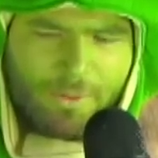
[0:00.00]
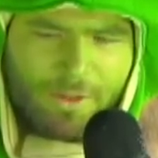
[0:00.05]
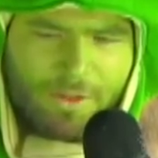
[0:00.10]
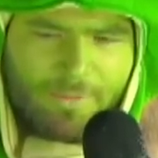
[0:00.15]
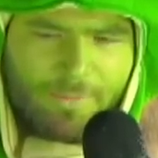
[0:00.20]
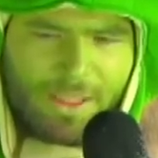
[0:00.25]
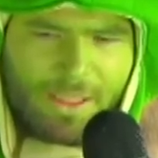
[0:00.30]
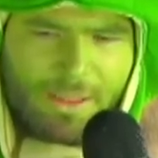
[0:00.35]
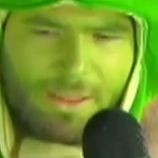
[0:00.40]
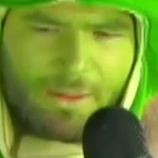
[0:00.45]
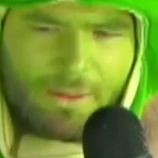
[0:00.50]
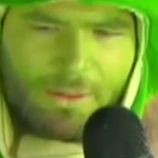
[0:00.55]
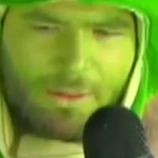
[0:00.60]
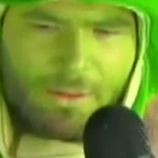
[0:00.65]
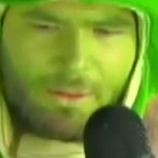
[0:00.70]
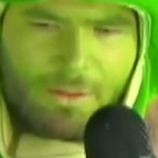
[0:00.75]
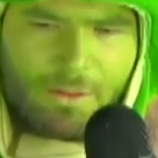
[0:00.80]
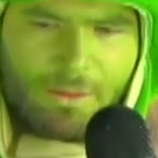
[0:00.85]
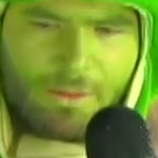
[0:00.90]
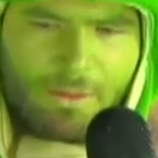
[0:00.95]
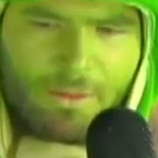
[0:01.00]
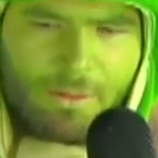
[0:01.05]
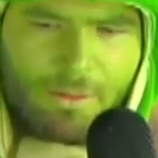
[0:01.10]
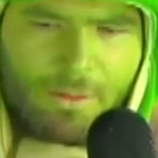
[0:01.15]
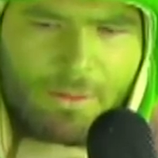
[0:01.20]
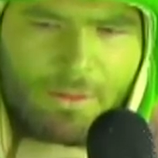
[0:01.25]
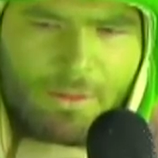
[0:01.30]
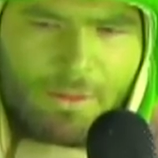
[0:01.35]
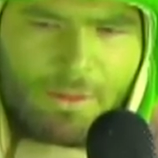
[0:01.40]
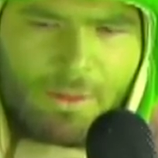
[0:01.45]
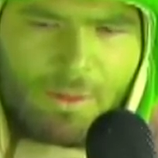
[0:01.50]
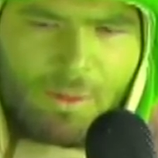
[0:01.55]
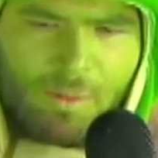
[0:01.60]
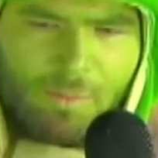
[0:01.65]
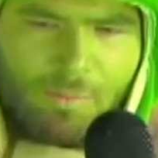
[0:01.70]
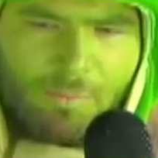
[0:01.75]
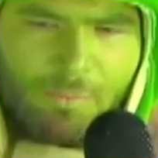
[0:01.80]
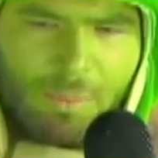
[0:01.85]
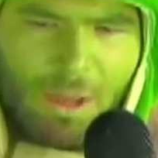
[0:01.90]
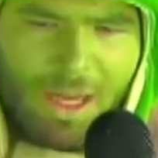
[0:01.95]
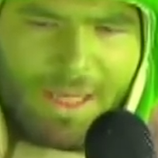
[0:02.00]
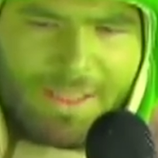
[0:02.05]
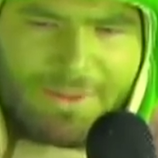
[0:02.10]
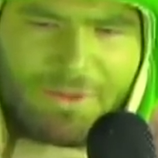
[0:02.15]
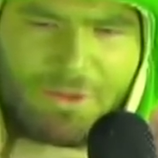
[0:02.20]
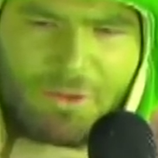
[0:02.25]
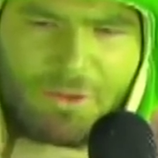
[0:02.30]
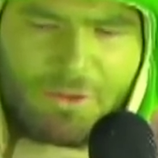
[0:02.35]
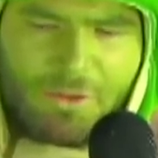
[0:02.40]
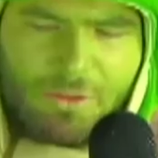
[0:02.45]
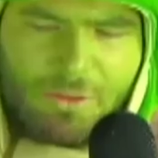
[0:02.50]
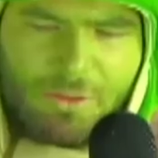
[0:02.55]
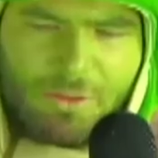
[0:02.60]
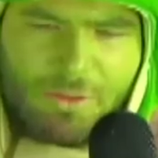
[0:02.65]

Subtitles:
with me, but